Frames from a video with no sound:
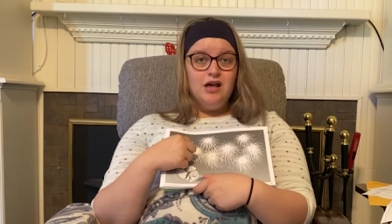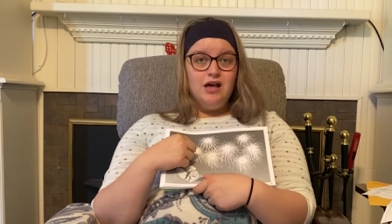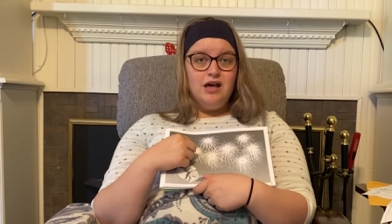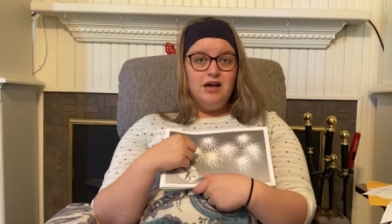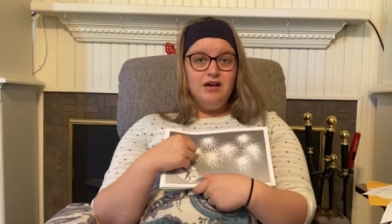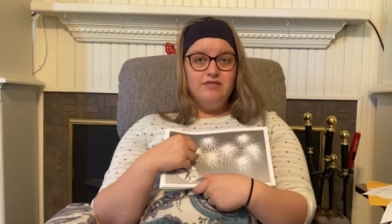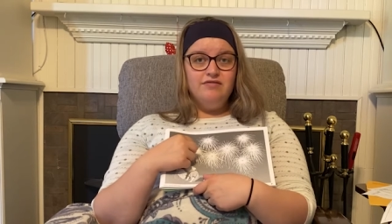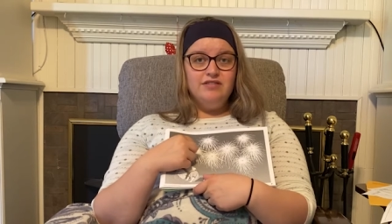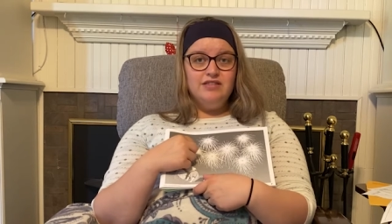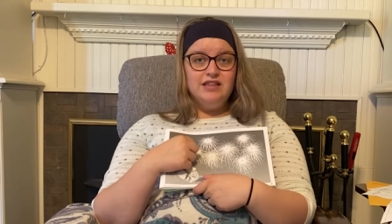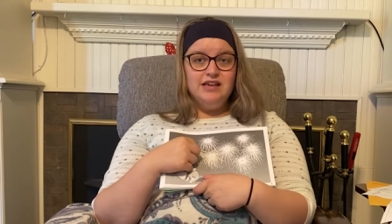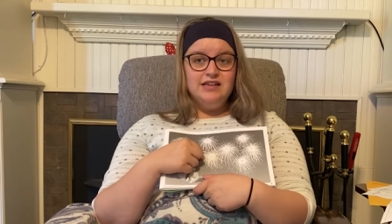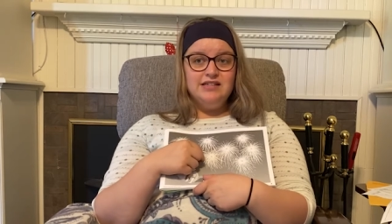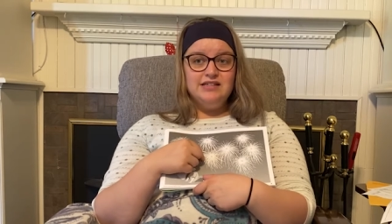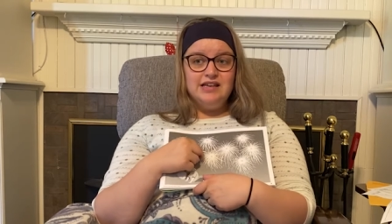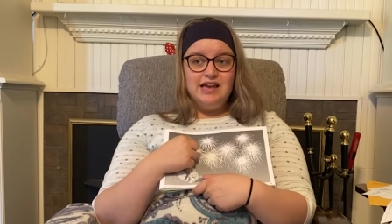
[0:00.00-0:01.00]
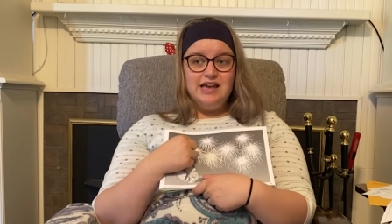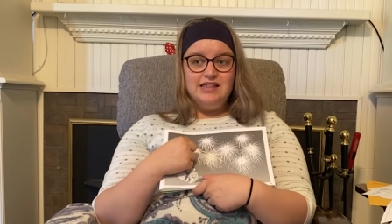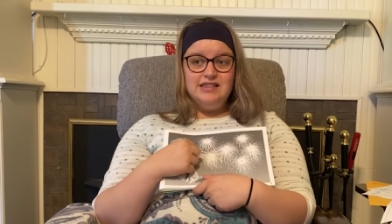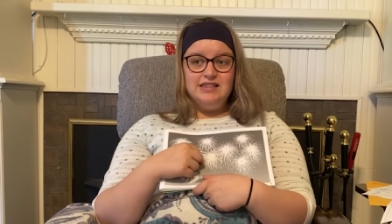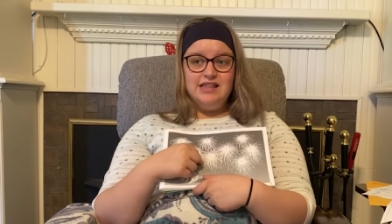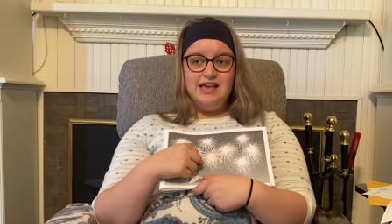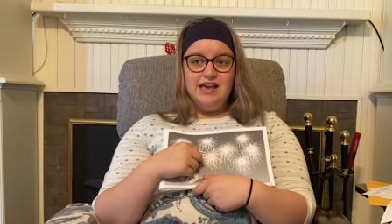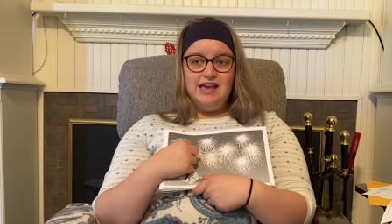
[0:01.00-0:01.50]
of this
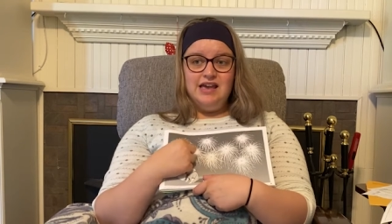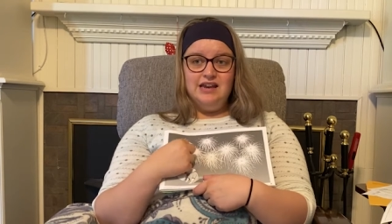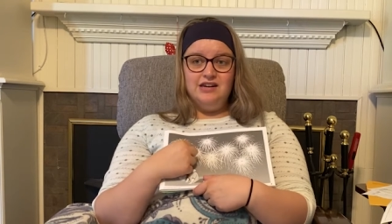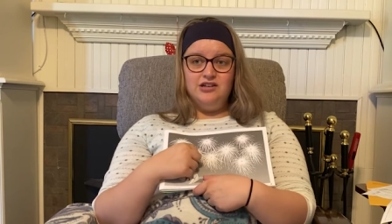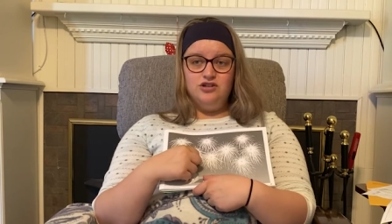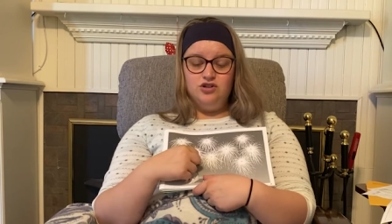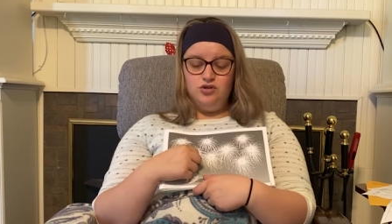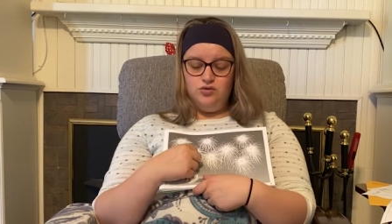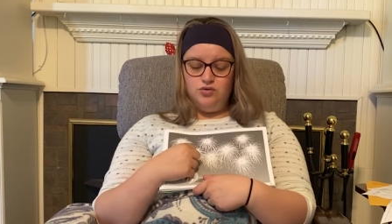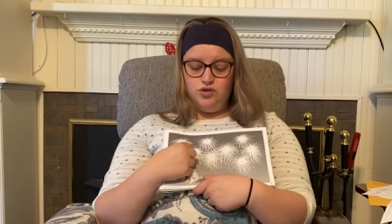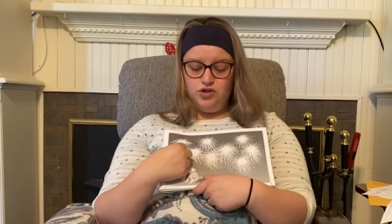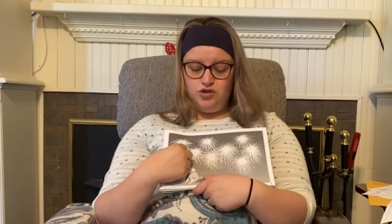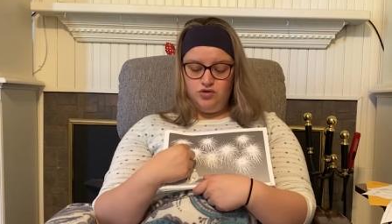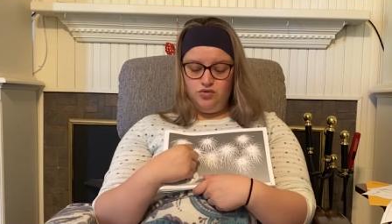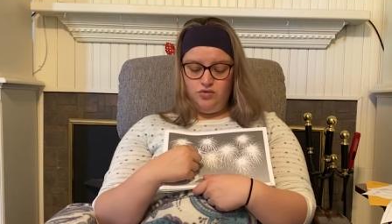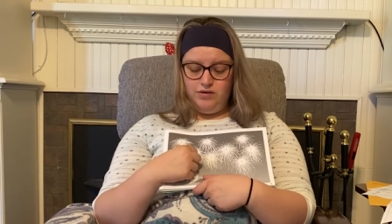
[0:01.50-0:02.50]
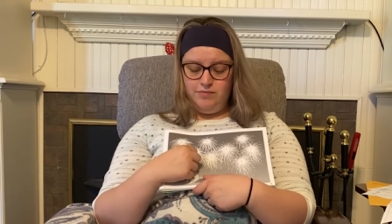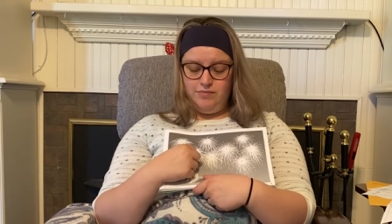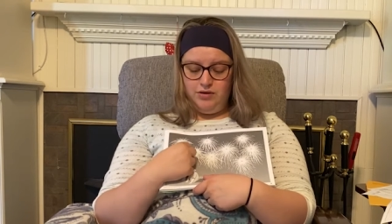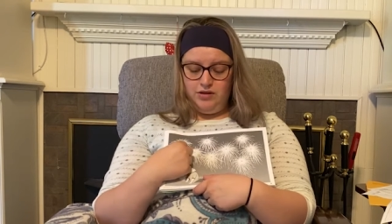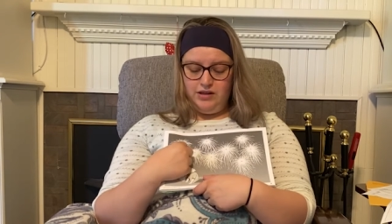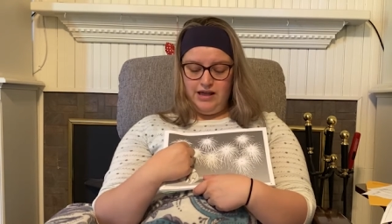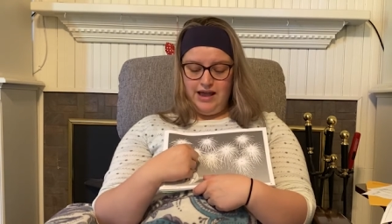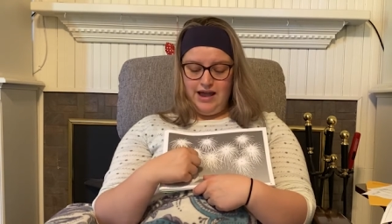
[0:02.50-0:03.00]
and then to
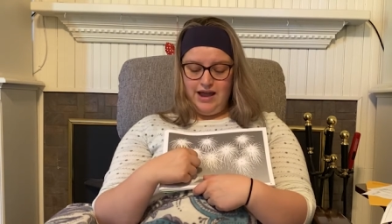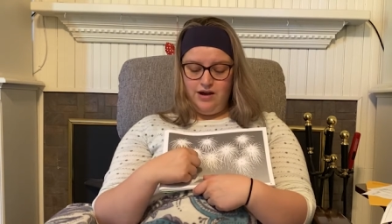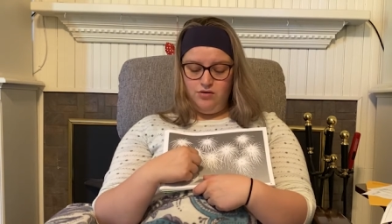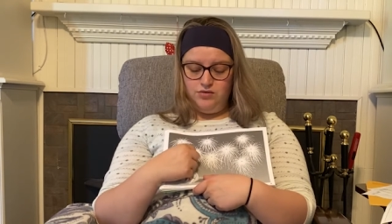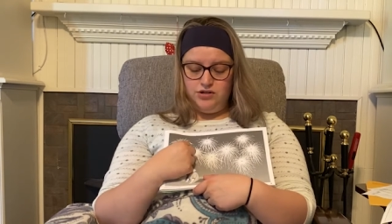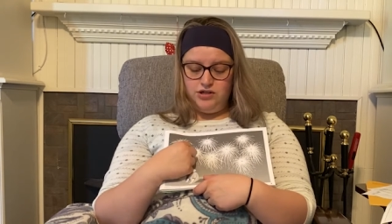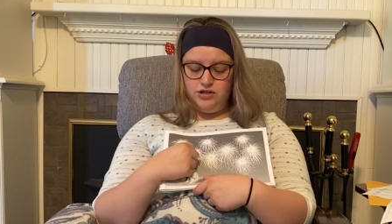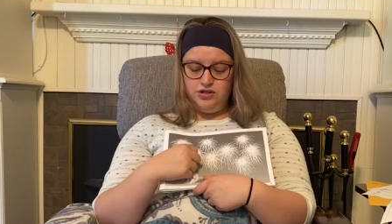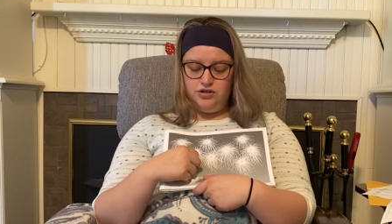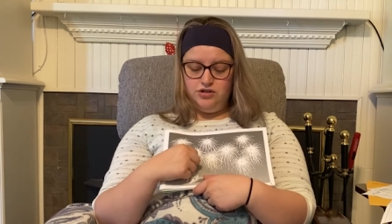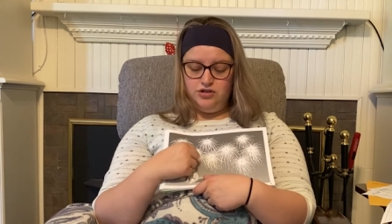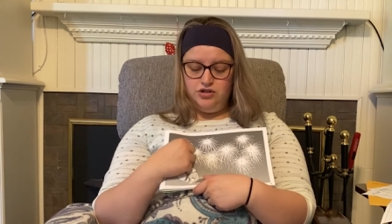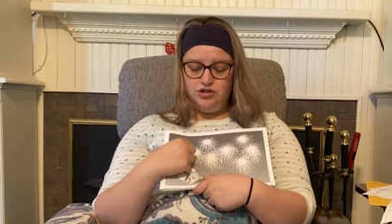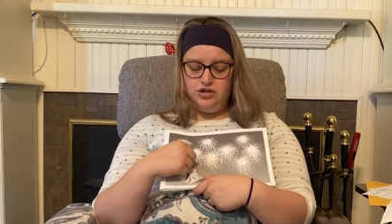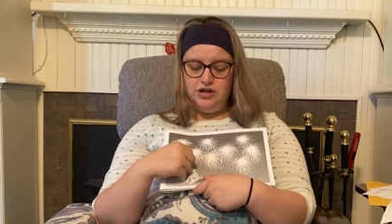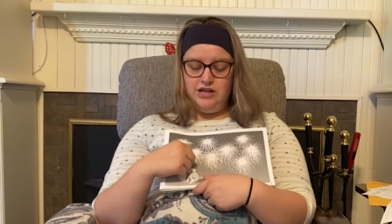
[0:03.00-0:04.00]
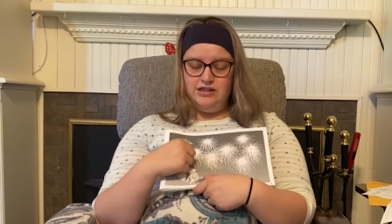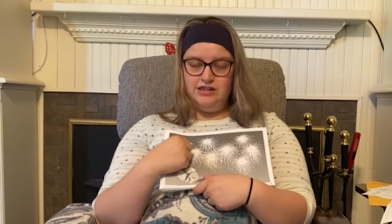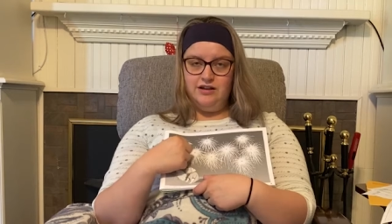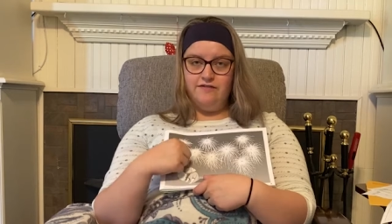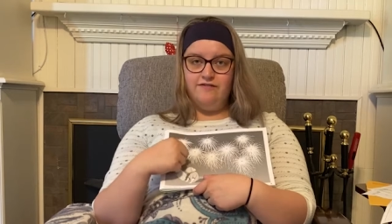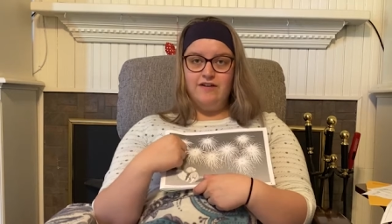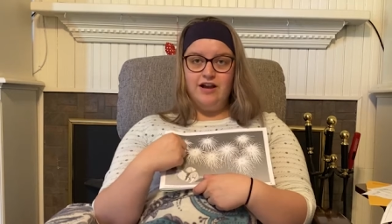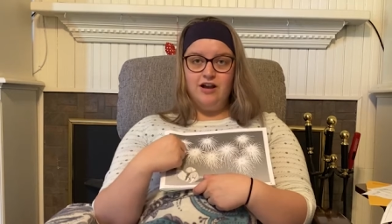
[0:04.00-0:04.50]
scribble out in
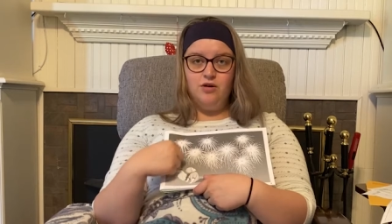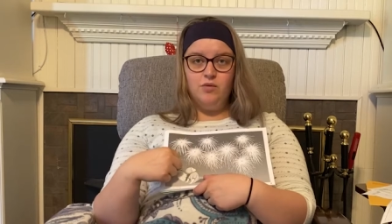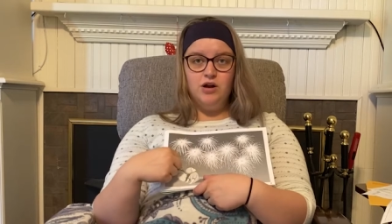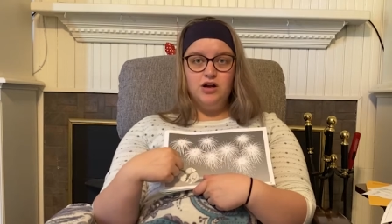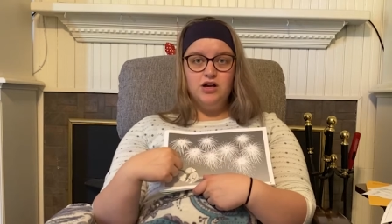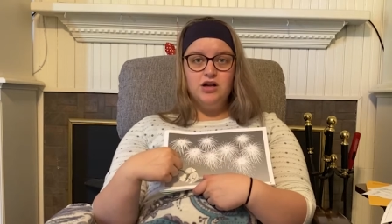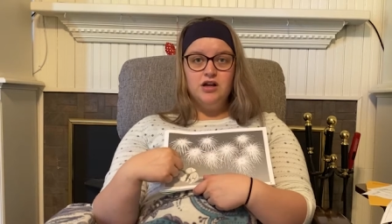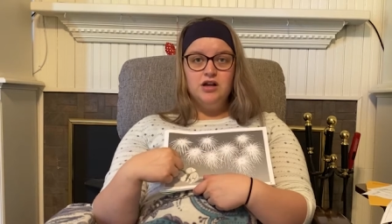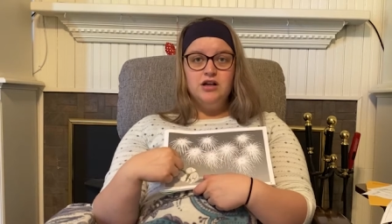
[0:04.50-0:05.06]
their firework.